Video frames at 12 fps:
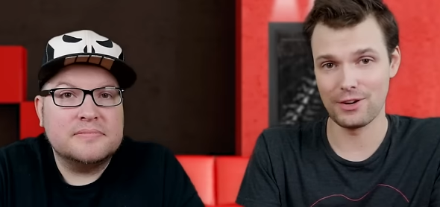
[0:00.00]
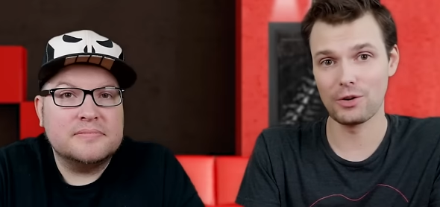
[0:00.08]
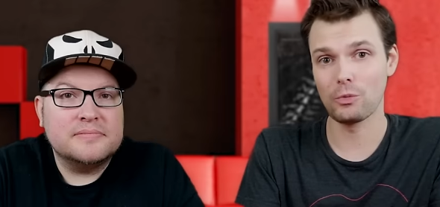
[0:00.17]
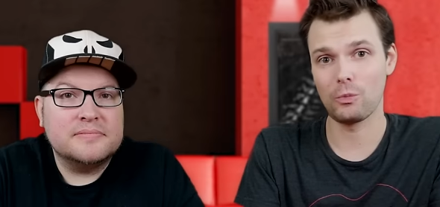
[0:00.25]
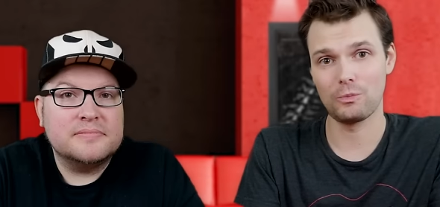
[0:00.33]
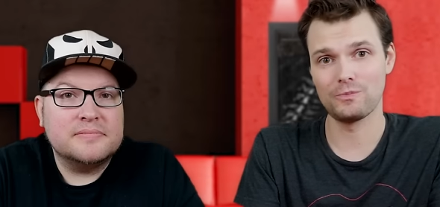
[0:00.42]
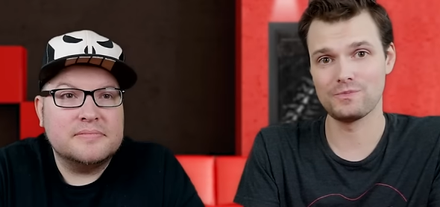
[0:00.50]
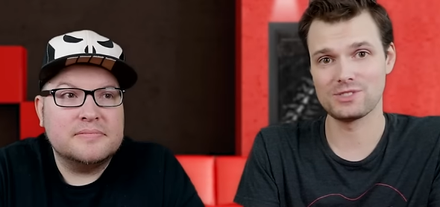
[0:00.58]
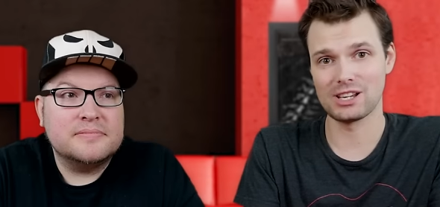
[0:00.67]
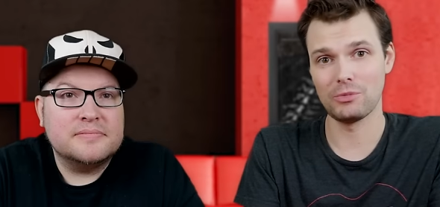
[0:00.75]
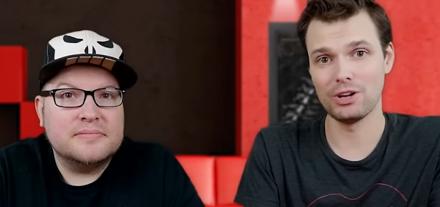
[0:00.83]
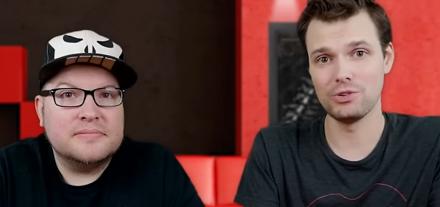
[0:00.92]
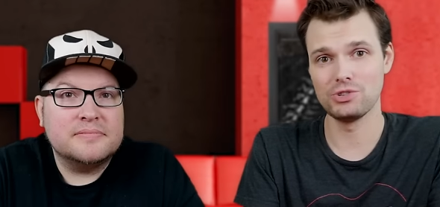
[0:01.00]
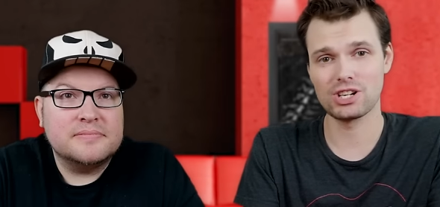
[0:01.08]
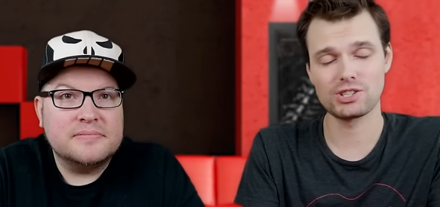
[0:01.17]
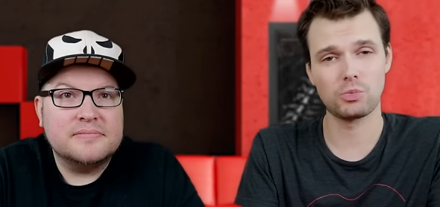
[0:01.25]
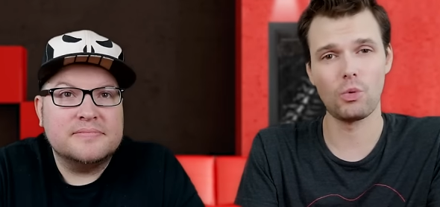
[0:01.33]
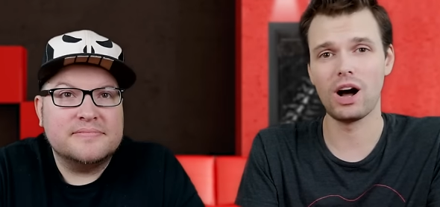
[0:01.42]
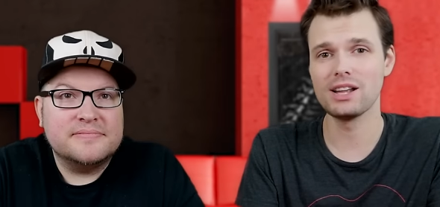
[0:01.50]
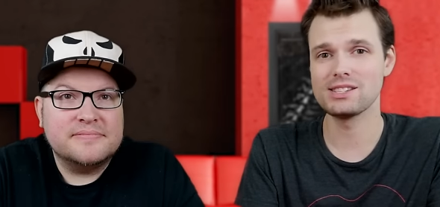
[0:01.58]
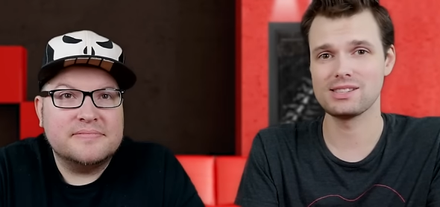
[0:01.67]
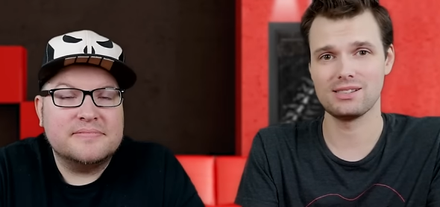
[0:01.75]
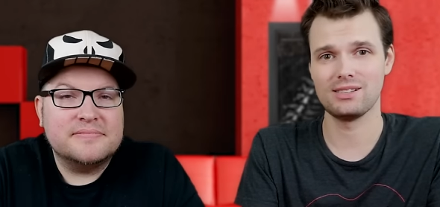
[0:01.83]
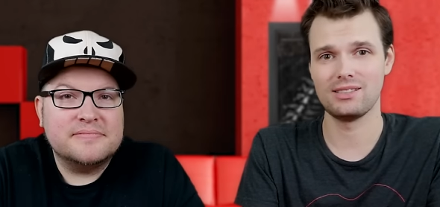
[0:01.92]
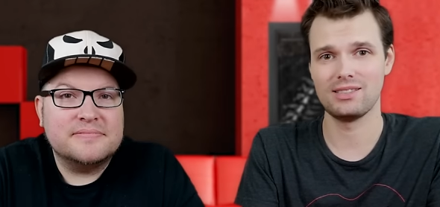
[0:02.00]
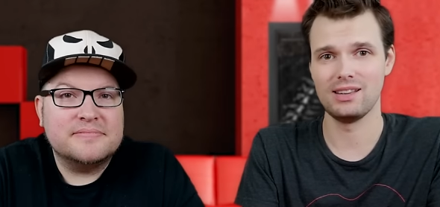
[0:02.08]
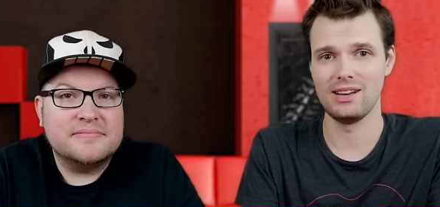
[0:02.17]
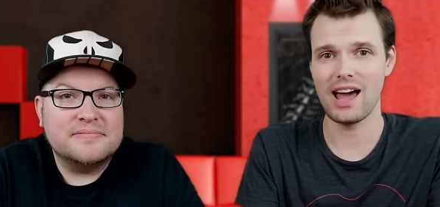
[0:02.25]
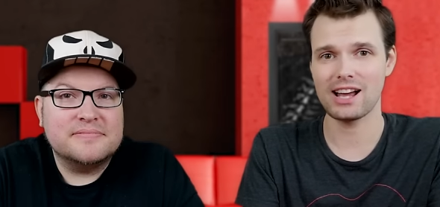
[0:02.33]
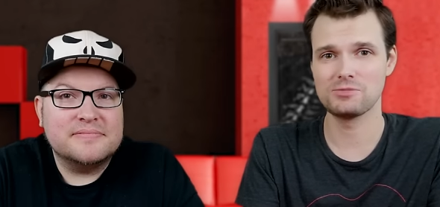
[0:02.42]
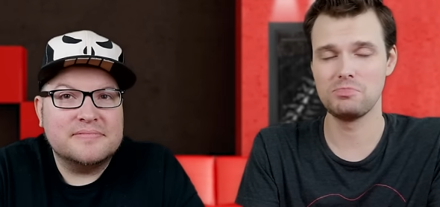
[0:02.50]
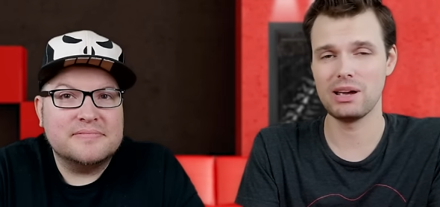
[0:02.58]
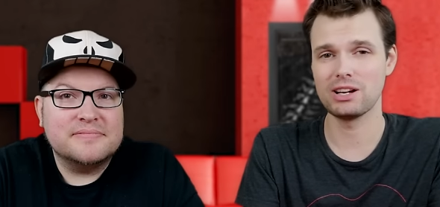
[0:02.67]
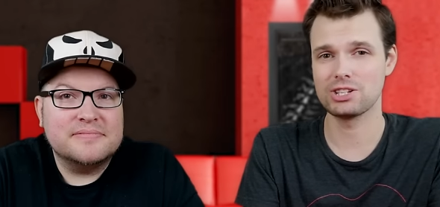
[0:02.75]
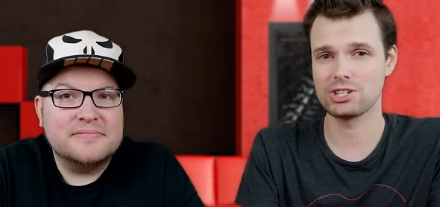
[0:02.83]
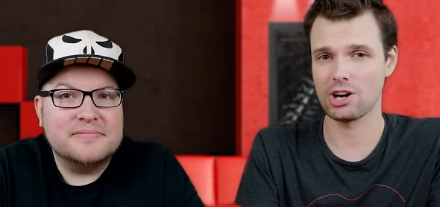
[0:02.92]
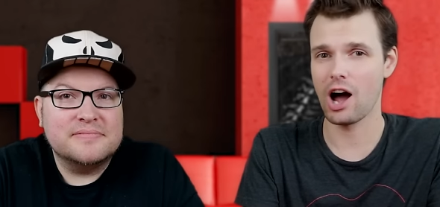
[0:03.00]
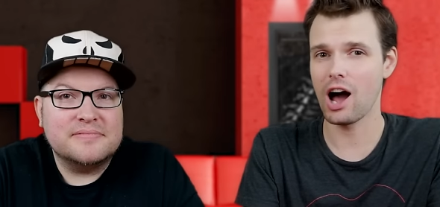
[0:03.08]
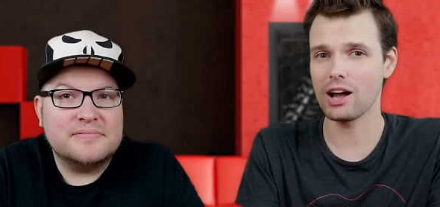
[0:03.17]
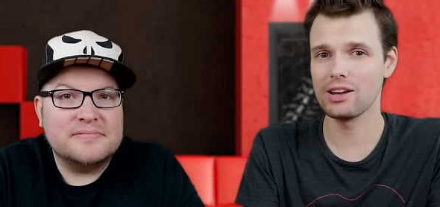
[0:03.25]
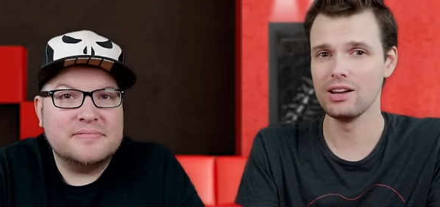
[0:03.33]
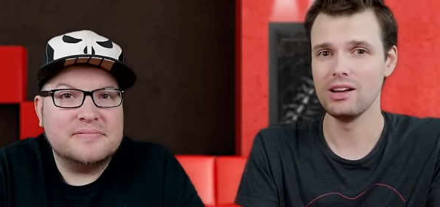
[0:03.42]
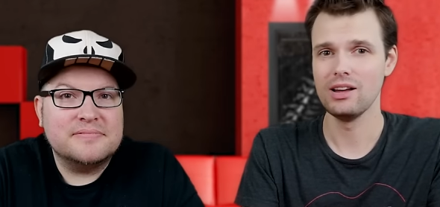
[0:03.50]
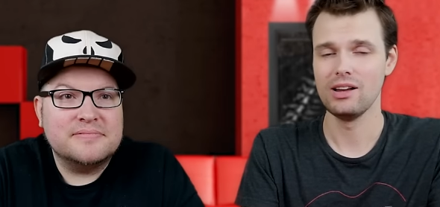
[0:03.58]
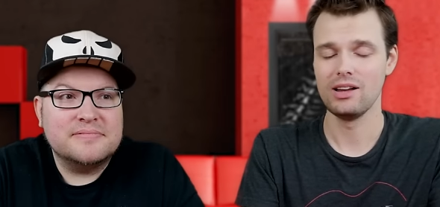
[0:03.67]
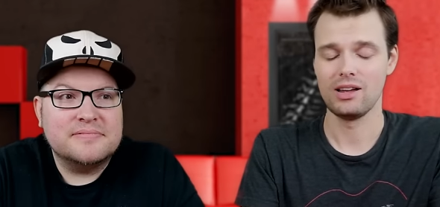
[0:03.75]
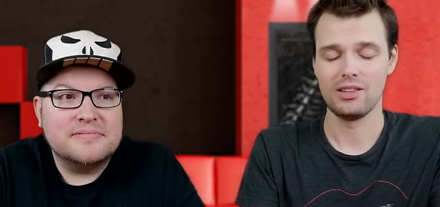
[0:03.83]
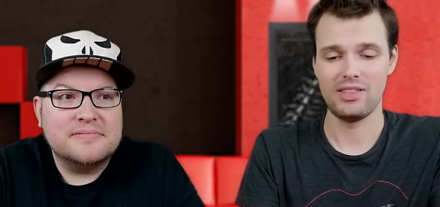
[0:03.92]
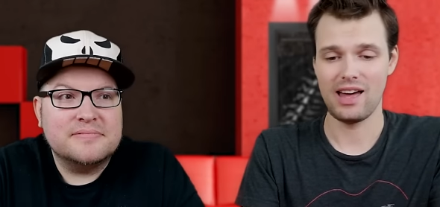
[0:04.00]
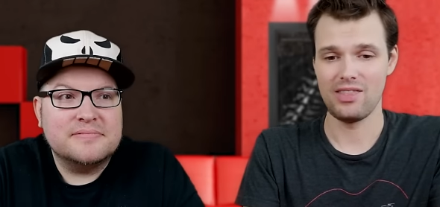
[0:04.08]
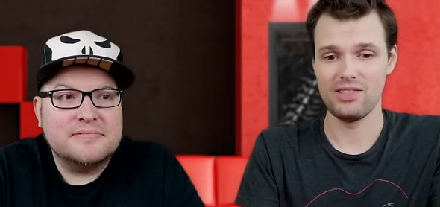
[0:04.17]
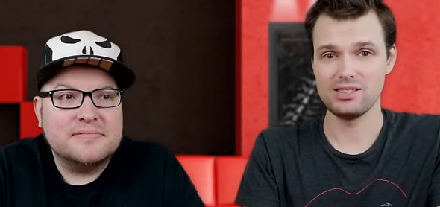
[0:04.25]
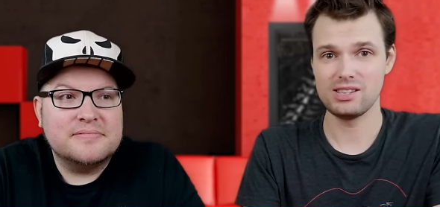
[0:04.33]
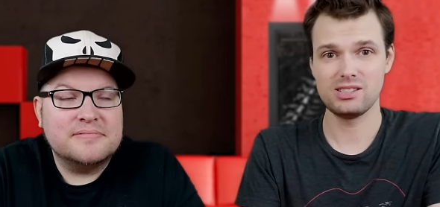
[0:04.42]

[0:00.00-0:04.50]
Speaker 1: you're someone who just wants the next big shock, then this